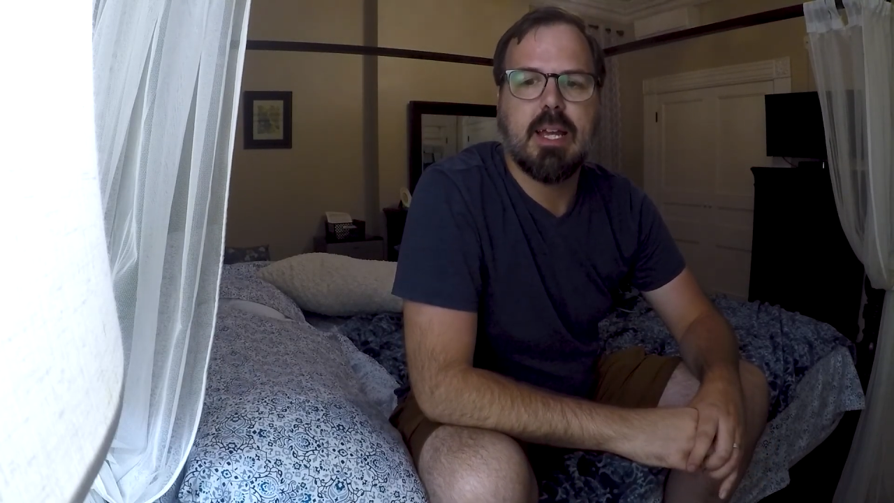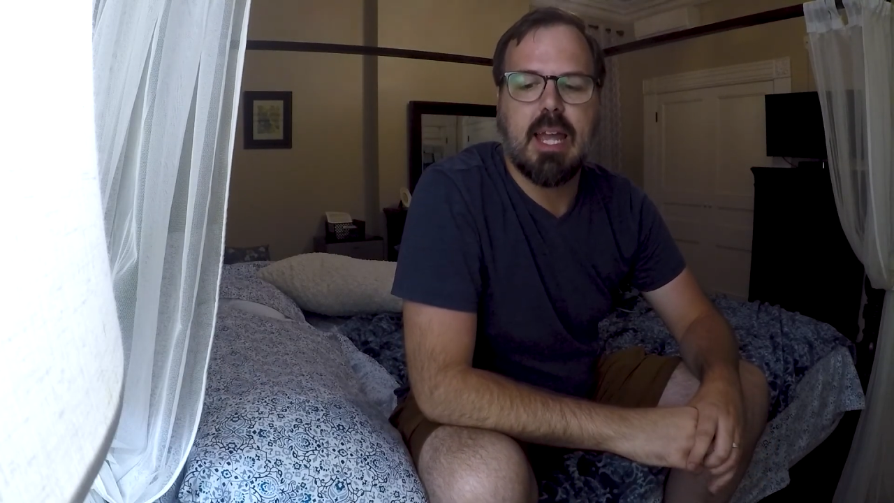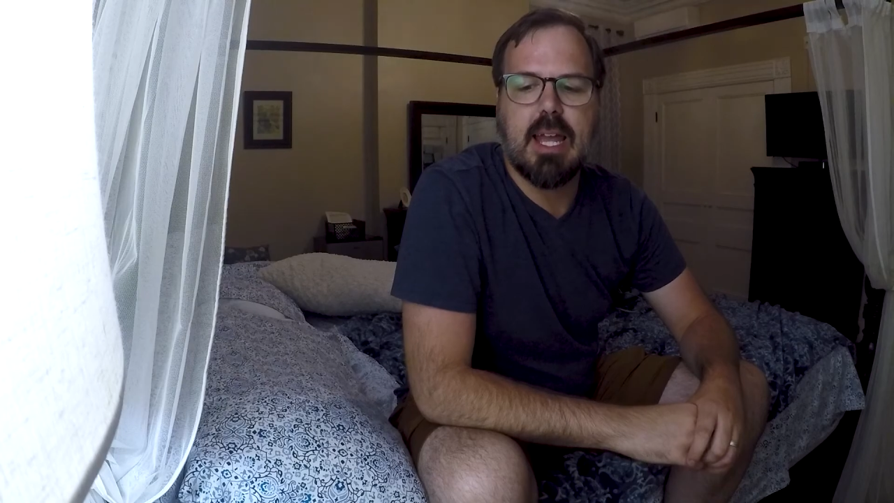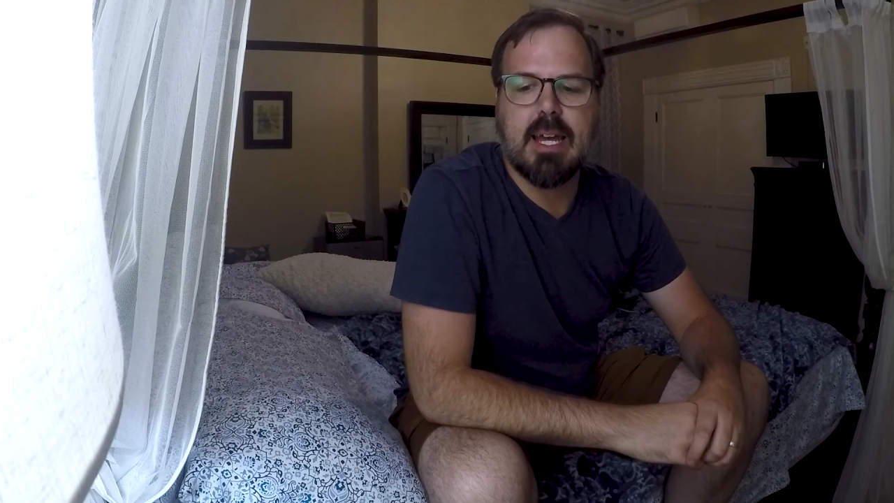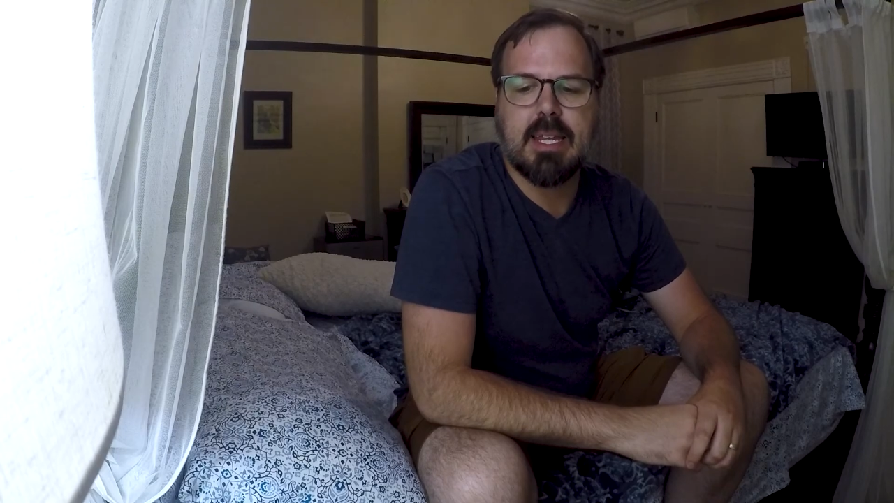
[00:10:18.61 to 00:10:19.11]

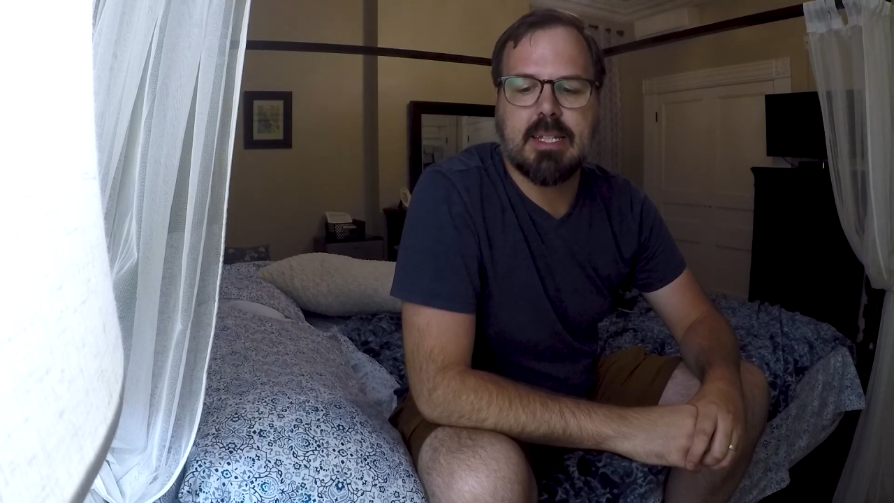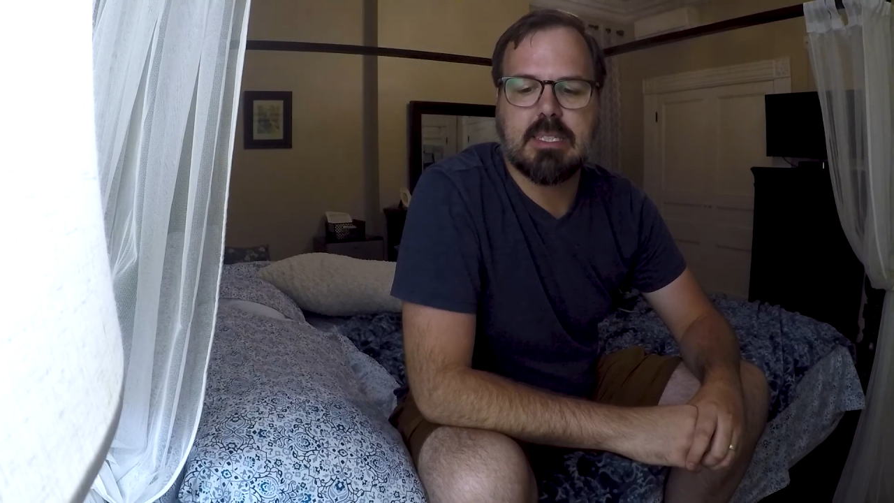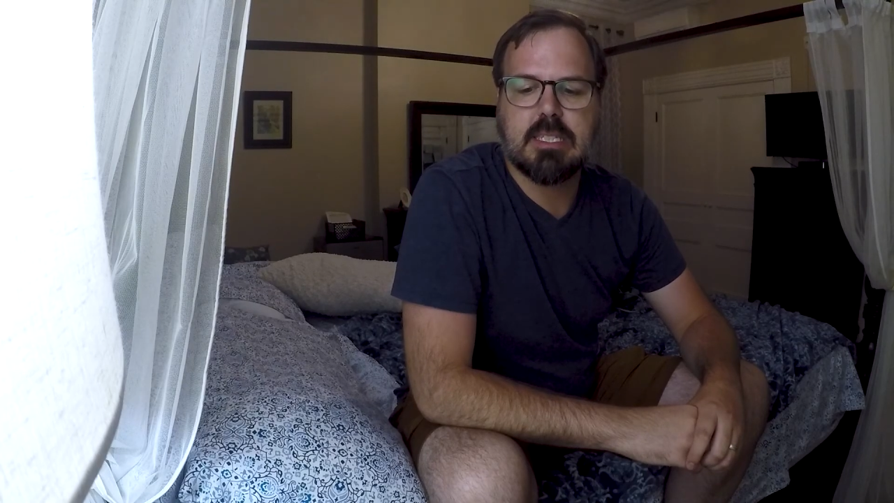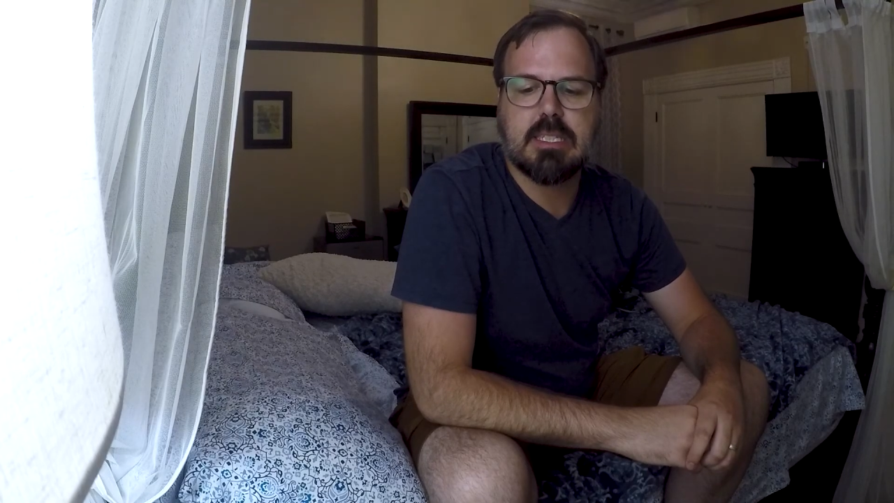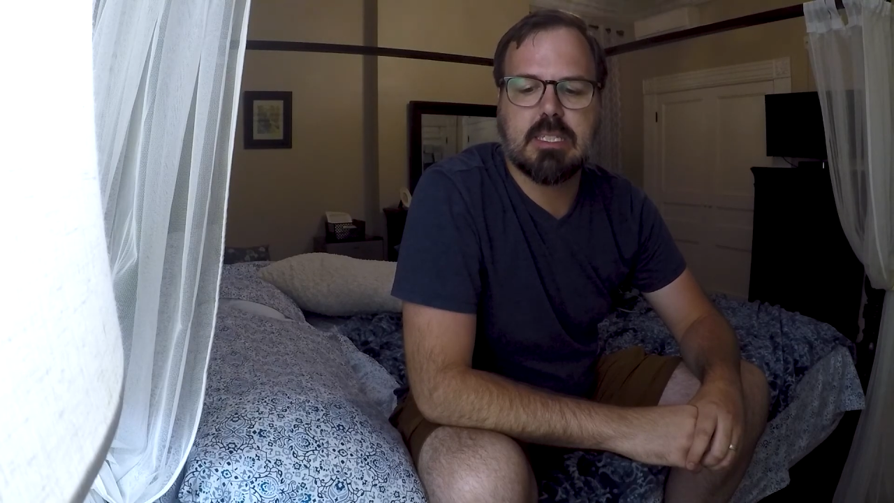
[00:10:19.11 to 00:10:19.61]
And
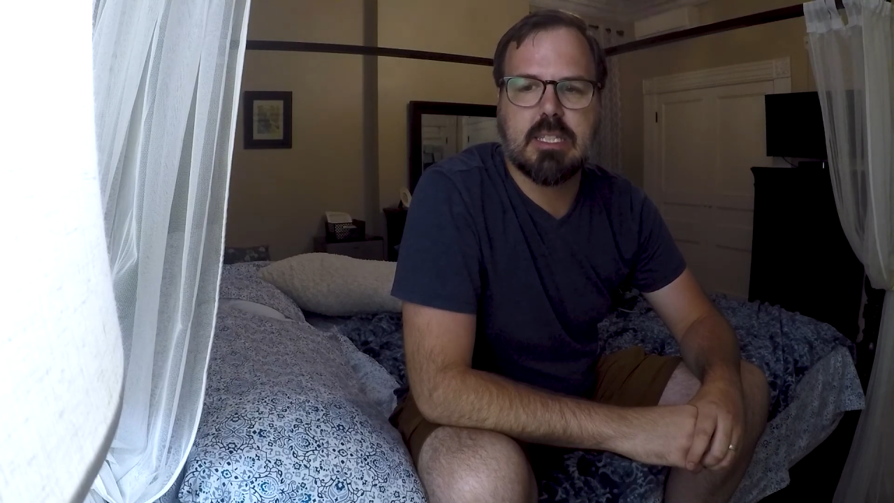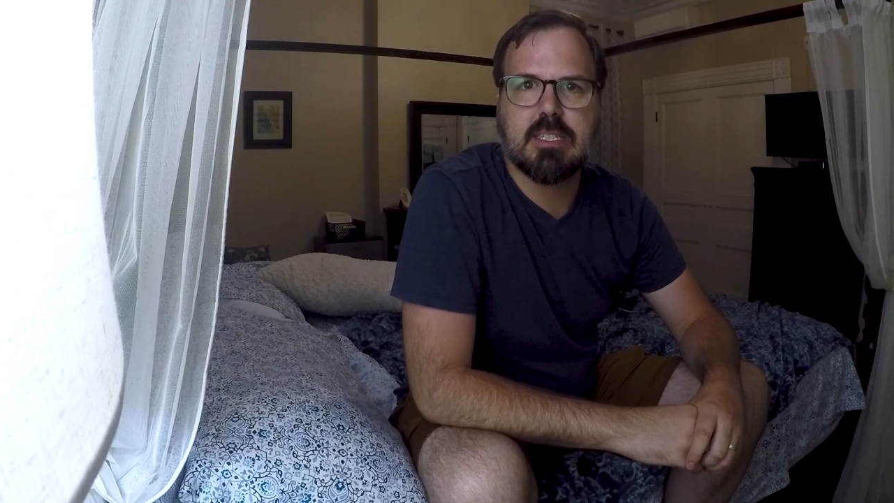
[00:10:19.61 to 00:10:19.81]
it's the